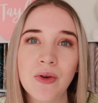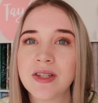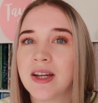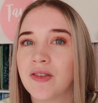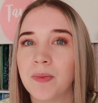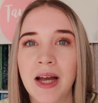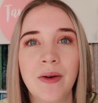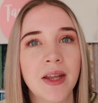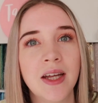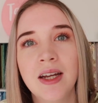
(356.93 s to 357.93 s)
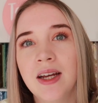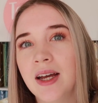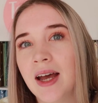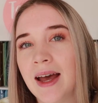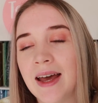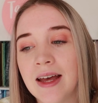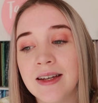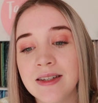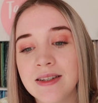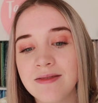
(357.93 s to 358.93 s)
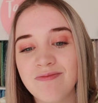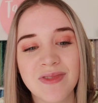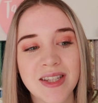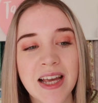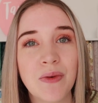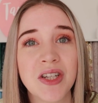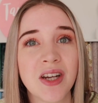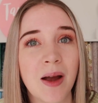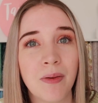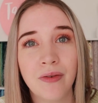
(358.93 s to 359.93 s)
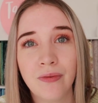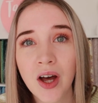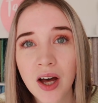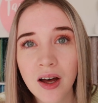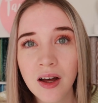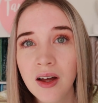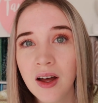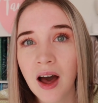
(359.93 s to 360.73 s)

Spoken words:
We're just gonna have to play with it and see which I prefer,